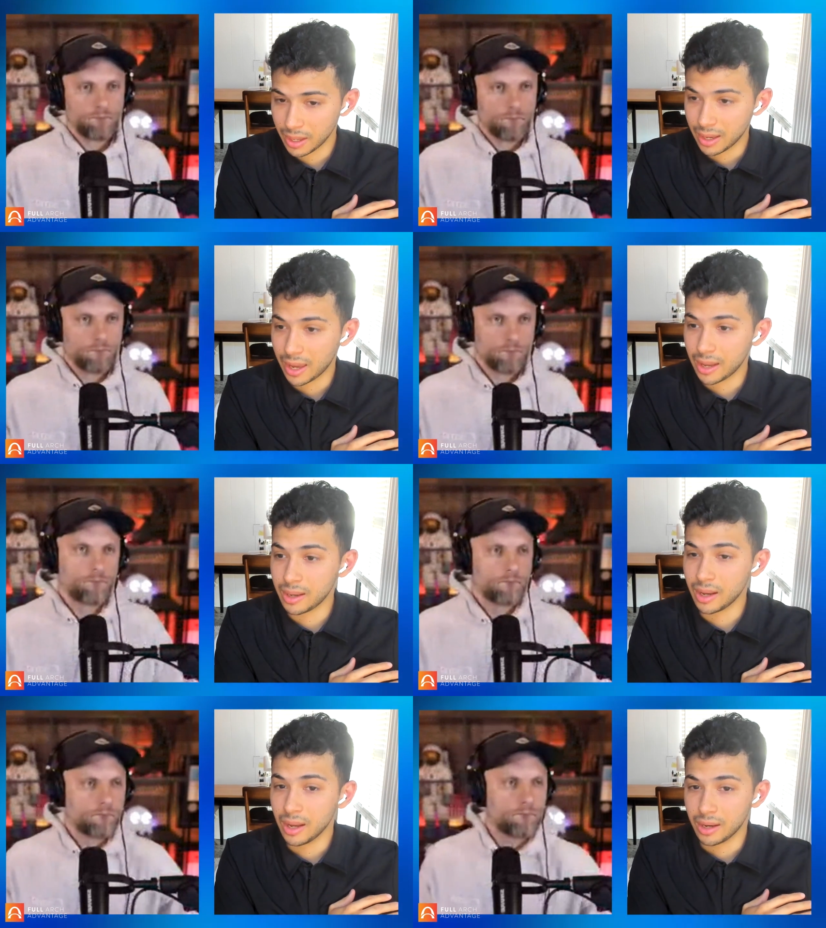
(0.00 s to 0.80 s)

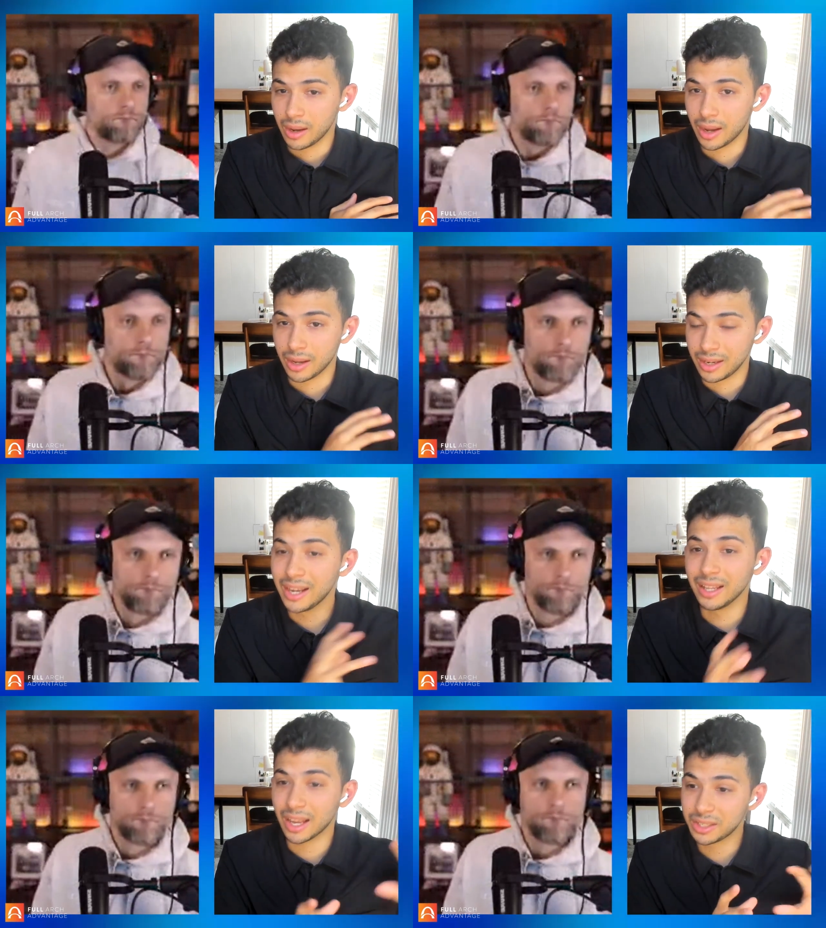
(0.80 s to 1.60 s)
Speaker 1: And uh,
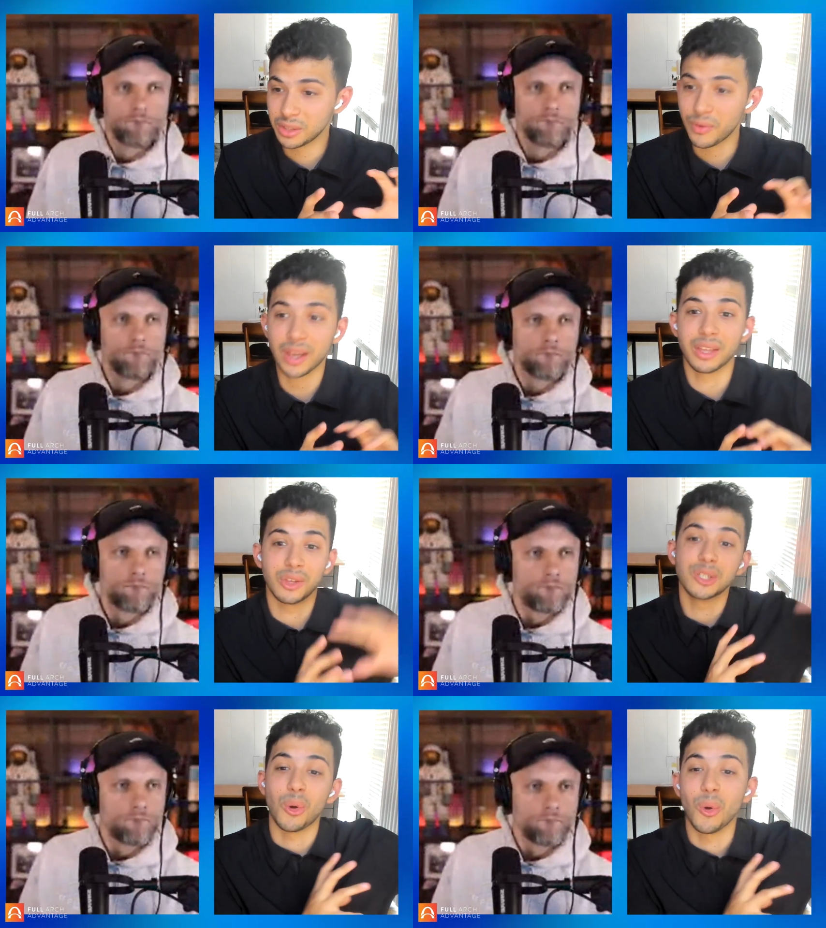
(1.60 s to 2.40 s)
neglecting the fact that there's
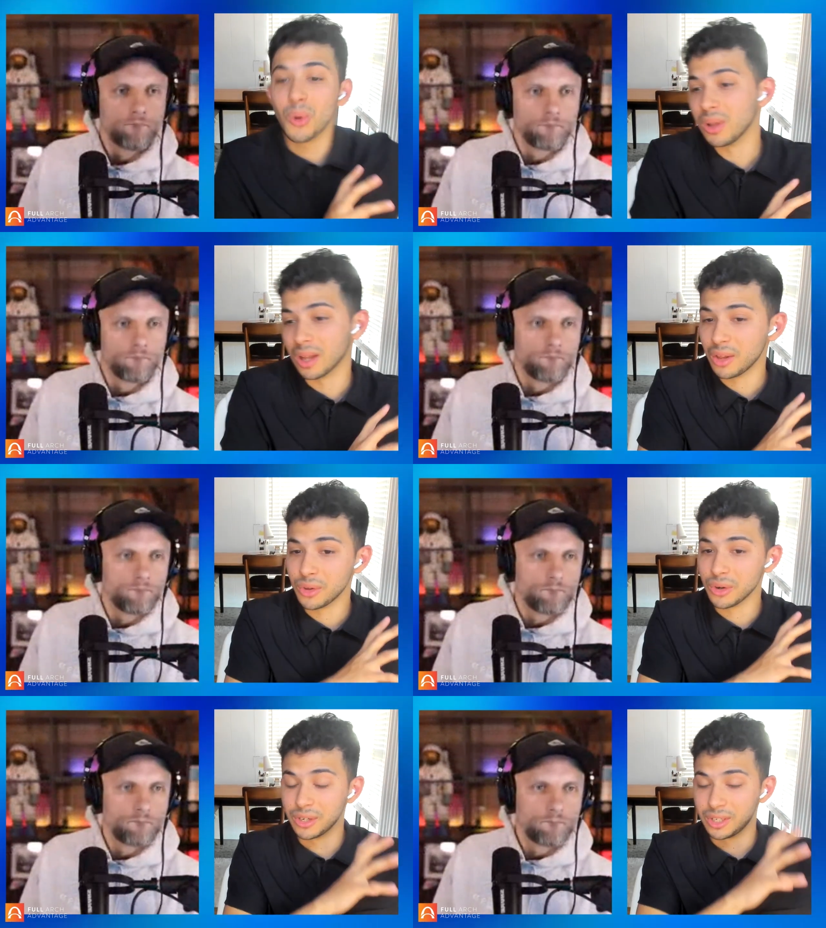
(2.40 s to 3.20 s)
a whole
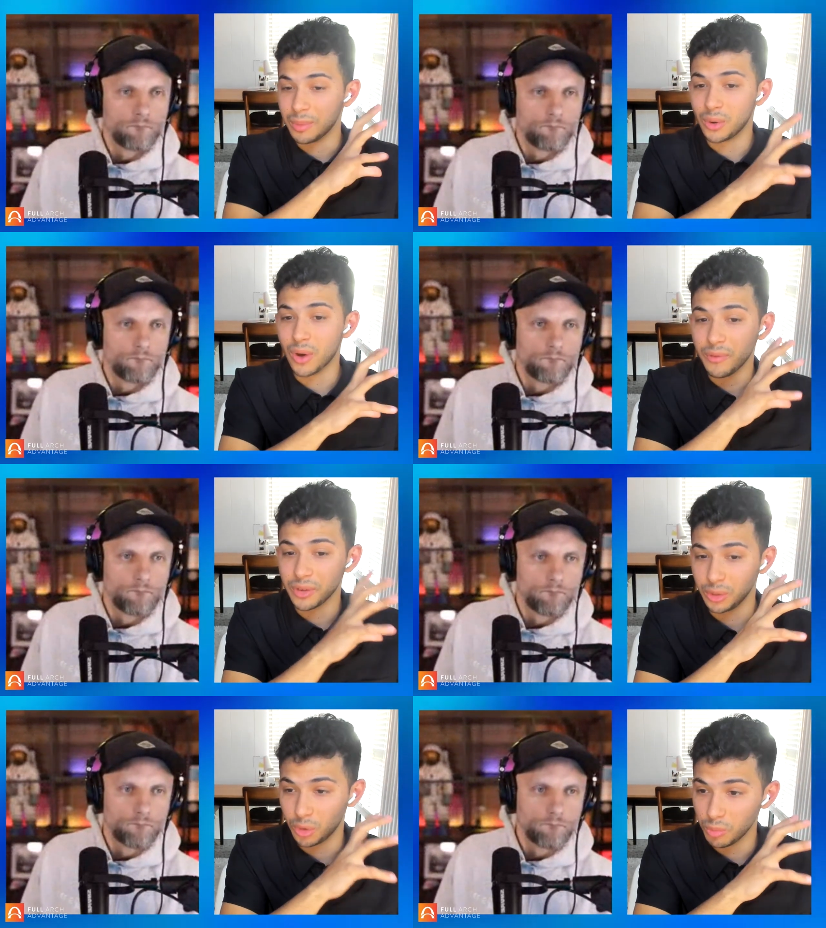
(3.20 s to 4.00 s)
other demographic
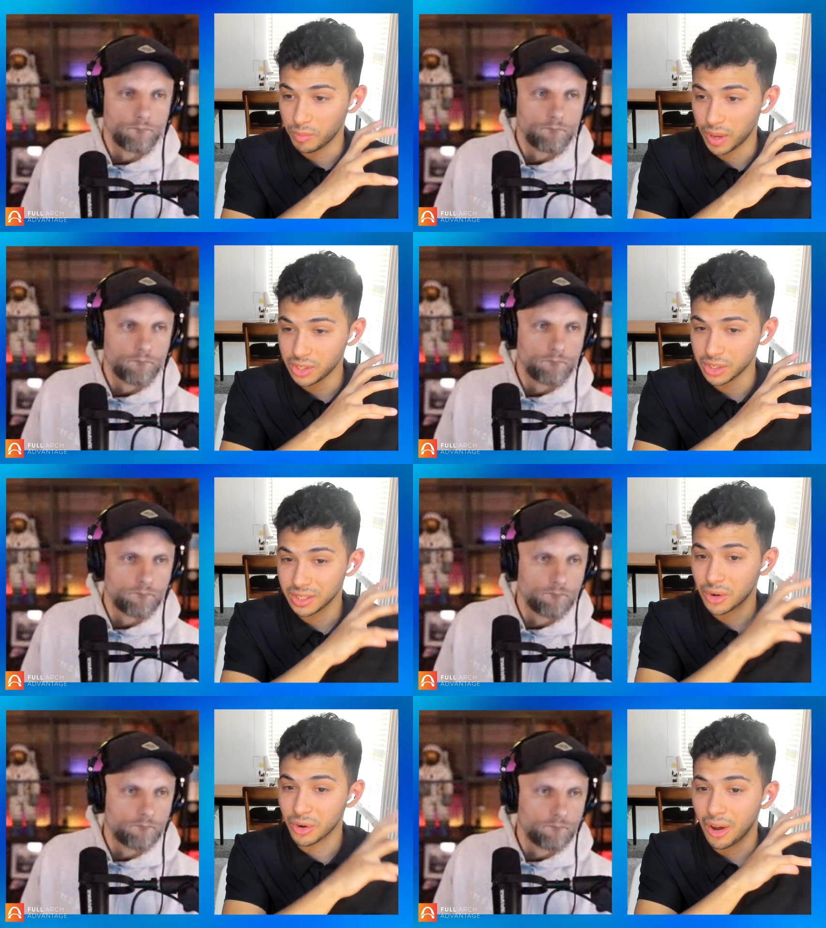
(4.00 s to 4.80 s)
and group of patients that are